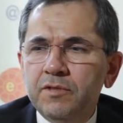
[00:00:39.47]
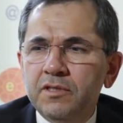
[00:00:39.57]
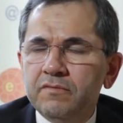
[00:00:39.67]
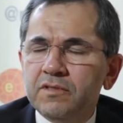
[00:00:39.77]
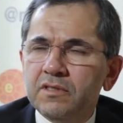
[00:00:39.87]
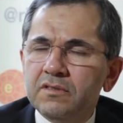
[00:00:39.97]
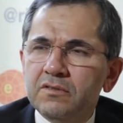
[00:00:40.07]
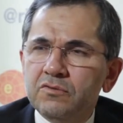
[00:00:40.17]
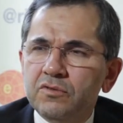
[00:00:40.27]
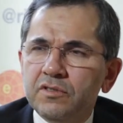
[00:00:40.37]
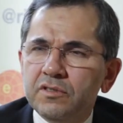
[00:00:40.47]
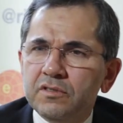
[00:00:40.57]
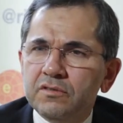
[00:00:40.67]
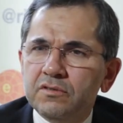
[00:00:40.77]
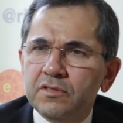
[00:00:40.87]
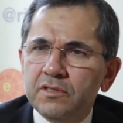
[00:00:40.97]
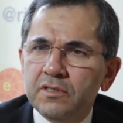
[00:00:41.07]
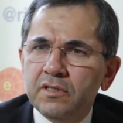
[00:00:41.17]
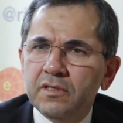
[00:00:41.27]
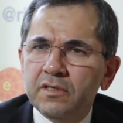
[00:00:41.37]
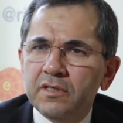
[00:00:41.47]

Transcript: believe that the nuclear deal